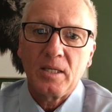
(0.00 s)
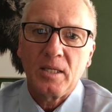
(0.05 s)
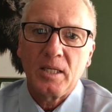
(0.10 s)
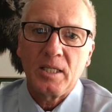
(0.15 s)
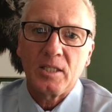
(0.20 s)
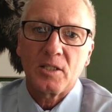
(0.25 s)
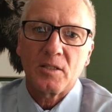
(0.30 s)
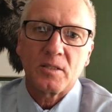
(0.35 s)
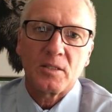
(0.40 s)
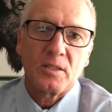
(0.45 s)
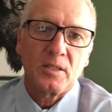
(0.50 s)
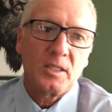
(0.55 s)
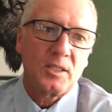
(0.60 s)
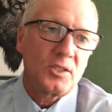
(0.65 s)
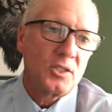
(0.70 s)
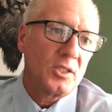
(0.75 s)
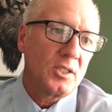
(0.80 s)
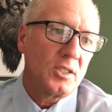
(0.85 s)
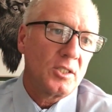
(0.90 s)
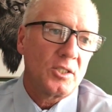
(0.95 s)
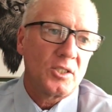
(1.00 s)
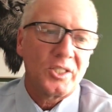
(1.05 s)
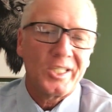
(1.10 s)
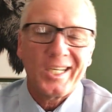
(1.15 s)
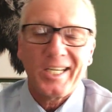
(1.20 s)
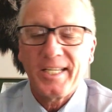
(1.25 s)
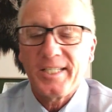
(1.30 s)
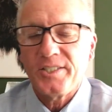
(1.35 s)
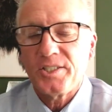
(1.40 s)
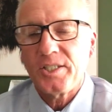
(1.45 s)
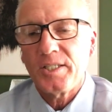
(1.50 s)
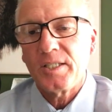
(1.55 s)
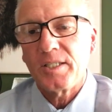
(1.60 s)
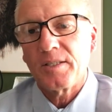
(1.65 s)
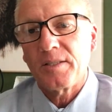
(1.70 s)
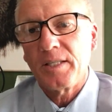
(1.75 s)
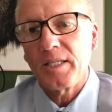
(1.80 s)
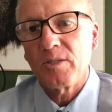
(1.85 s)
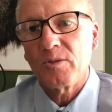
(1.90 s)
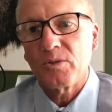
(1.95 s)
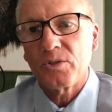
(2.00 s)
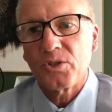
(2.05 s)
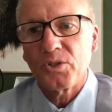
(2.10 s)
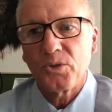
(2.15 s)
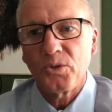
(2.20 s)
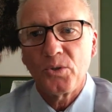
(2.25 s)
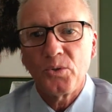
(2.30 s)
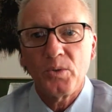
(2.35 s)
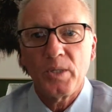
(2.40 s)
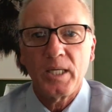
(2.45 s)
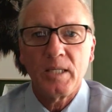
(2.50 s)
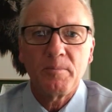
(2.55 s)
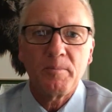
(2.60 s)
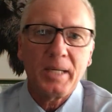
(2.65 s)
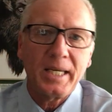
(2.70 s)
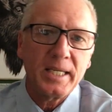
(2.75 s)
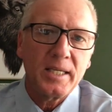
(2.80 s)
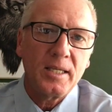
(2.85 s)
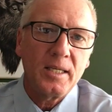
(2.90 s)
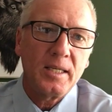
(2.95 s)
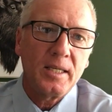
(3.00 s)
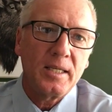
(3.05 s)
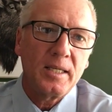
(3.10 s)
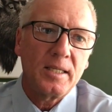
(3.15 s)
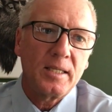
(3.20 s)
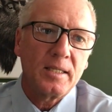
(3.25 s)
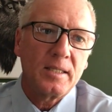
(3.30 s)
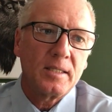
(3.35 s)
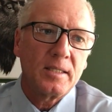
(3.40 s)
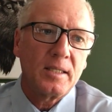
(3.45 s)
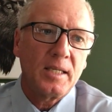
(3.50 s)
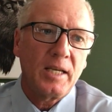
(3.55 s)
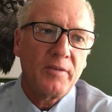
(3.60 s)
It's just changing a thing or two and making